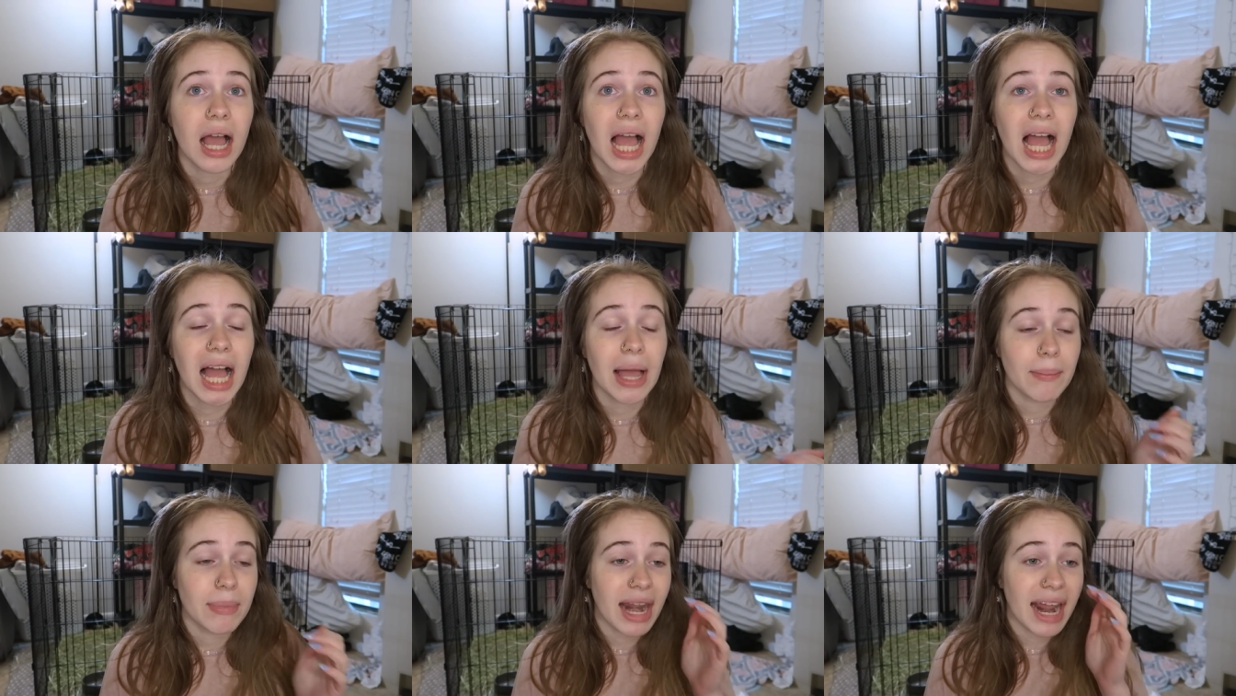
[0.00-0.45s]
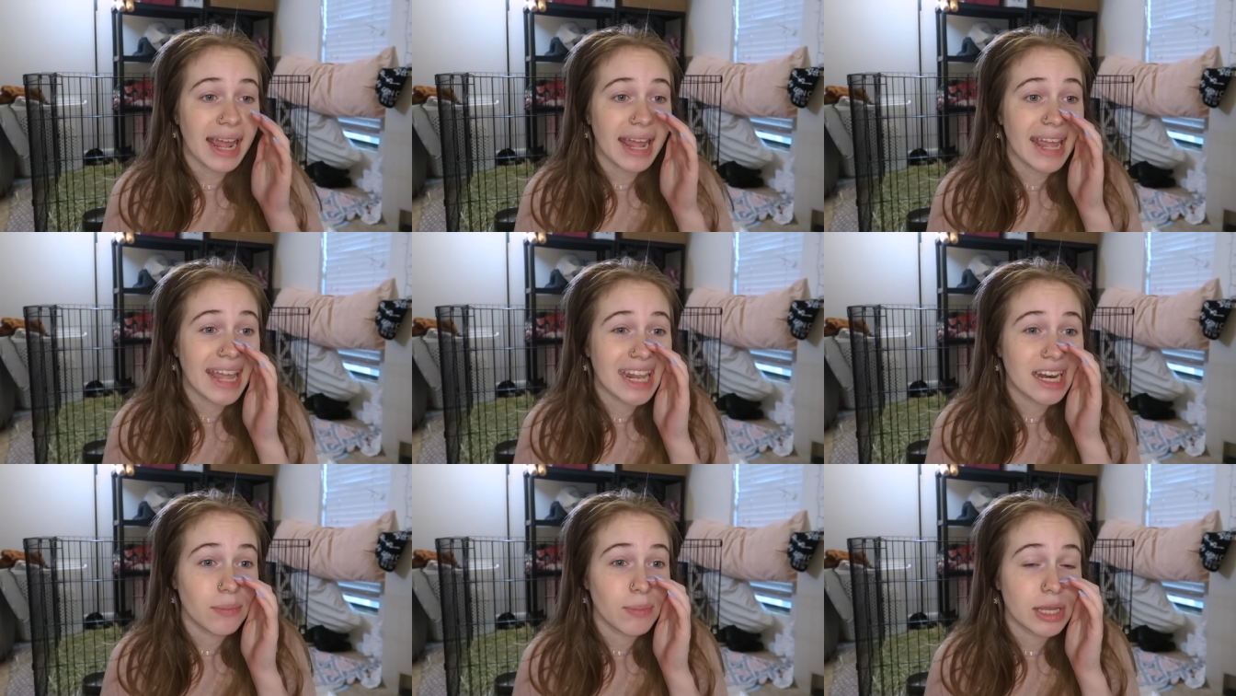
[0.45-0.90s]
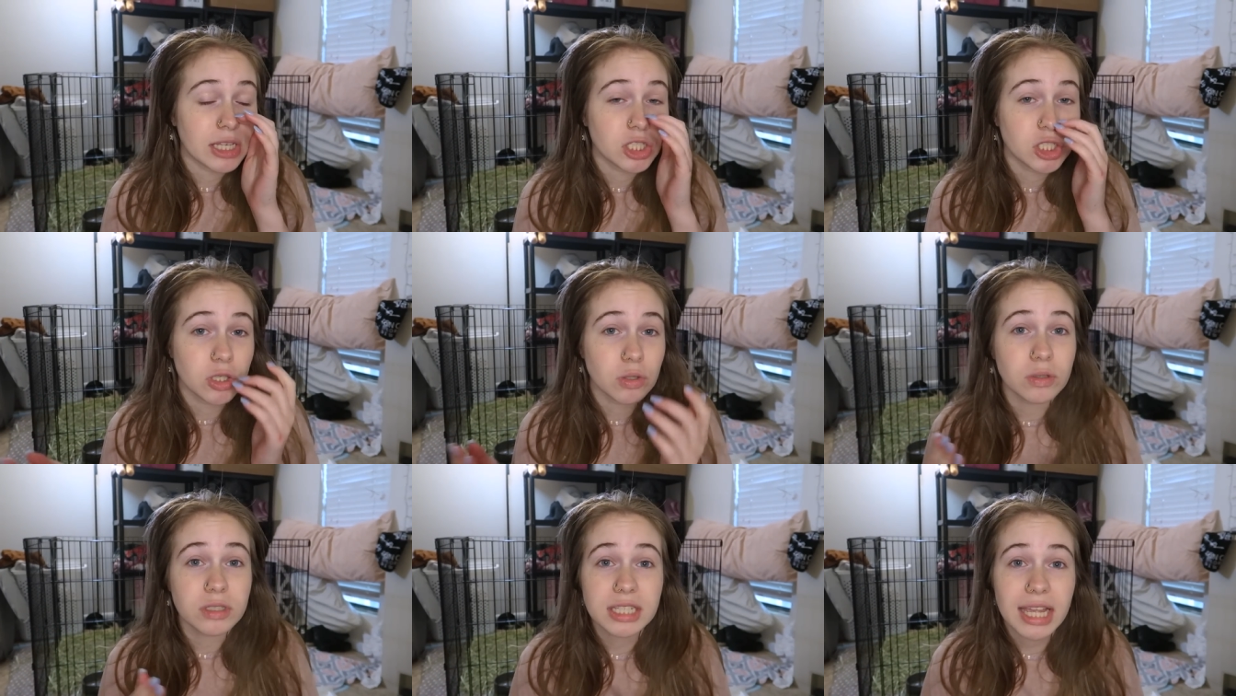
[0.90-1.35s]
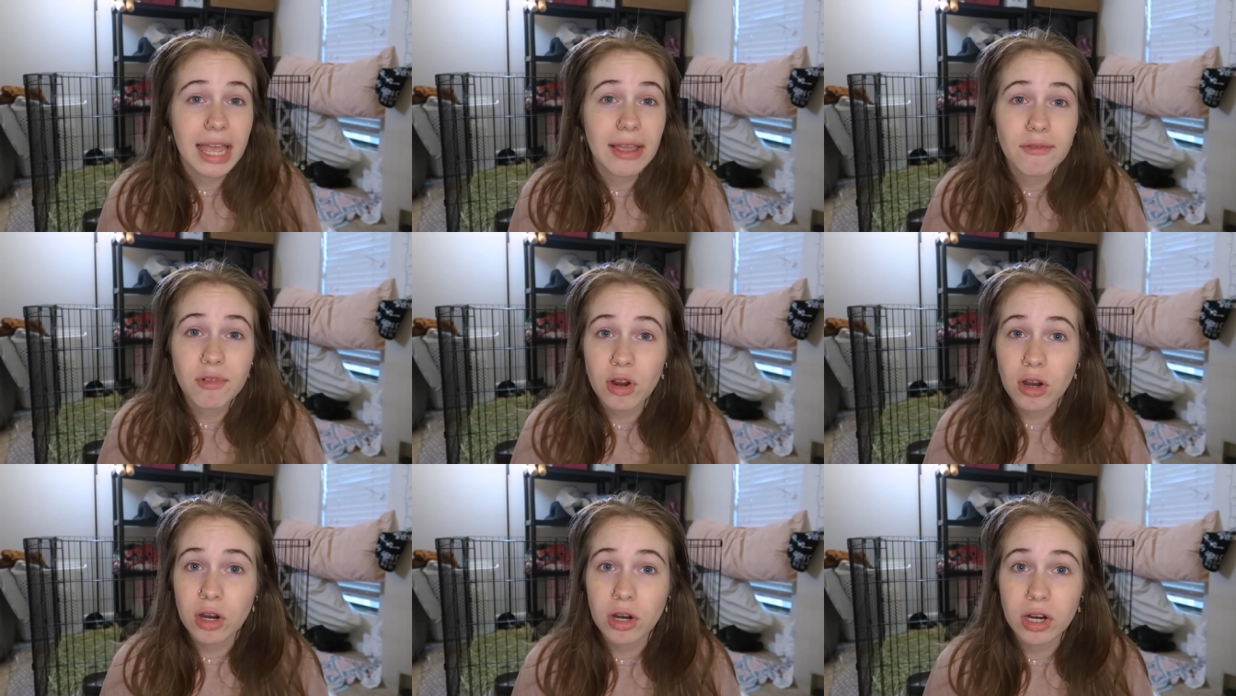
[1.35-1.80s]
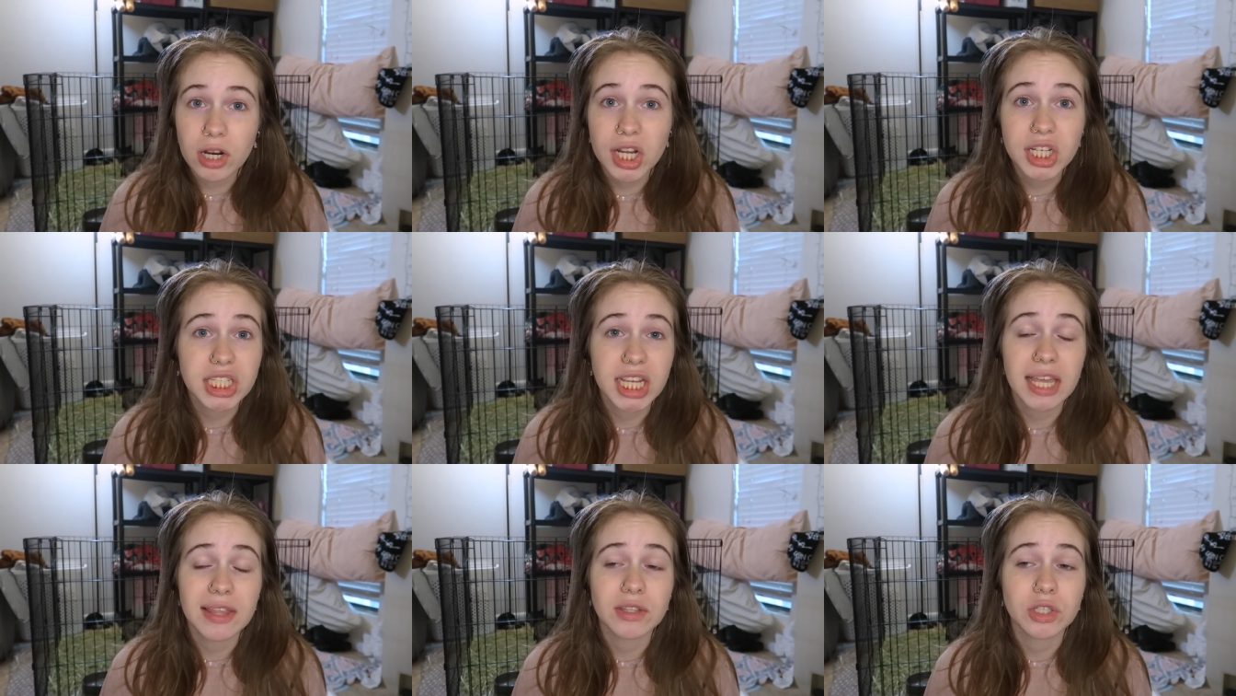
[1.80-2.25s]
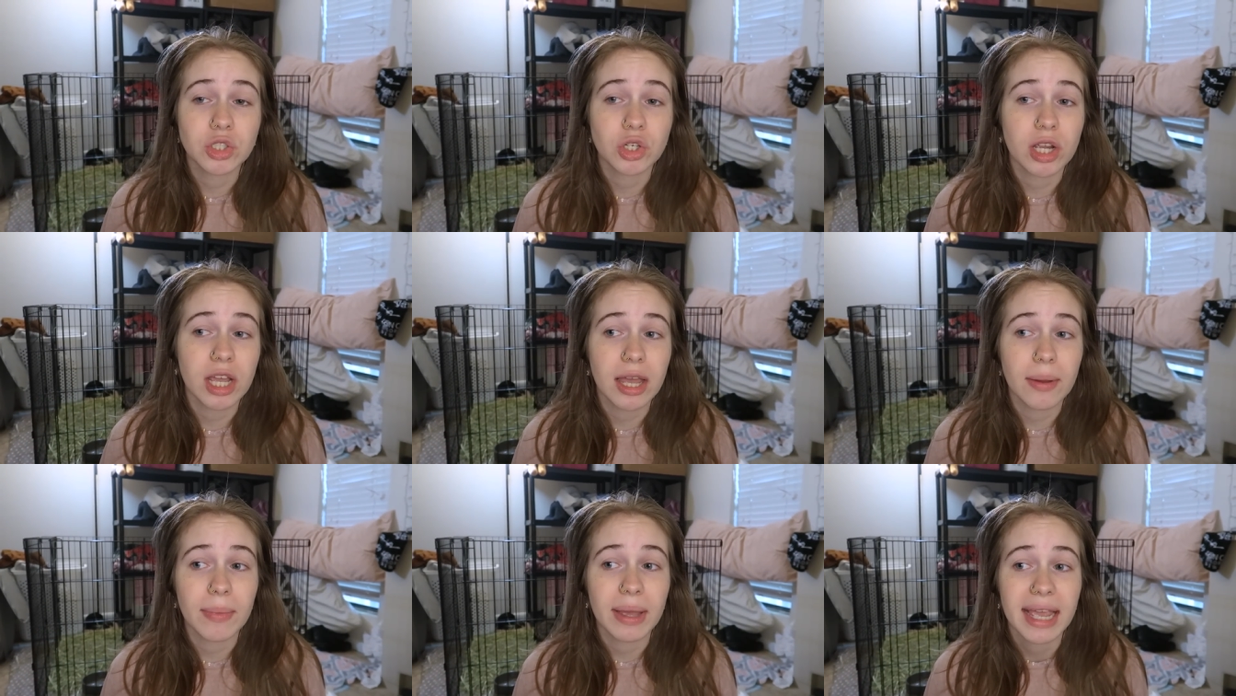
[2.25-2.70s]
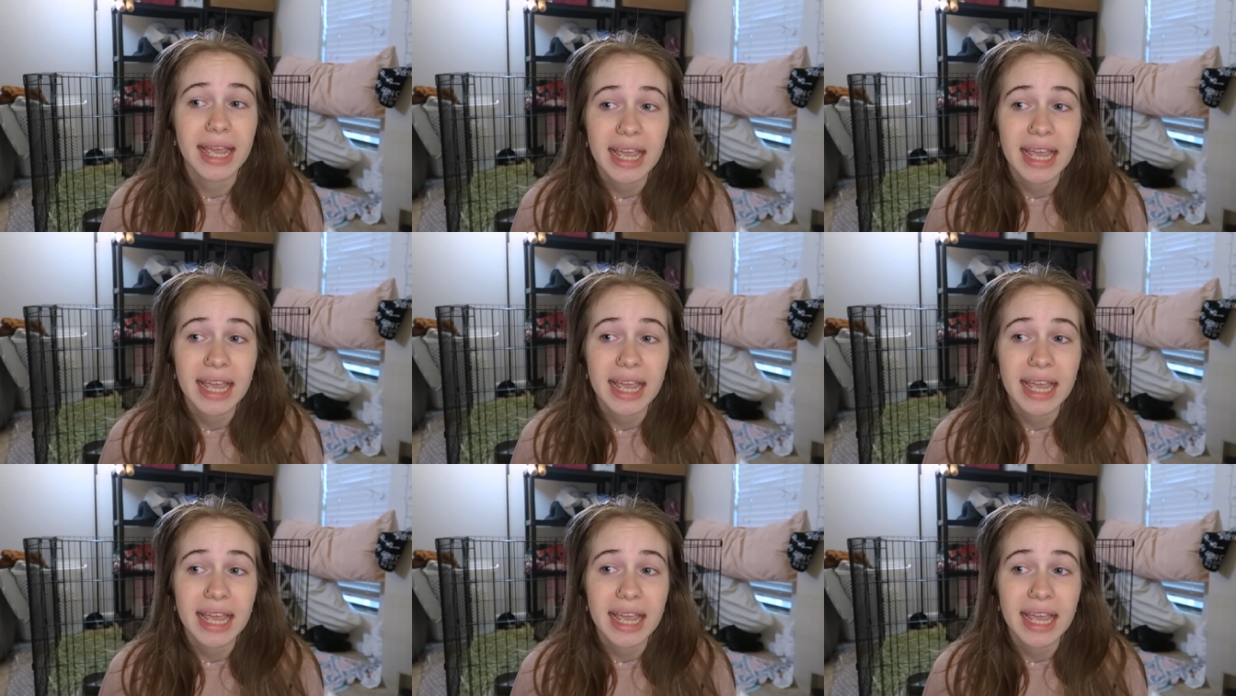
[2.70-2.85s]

Um, I can get him in Tuesday for a teeth trim,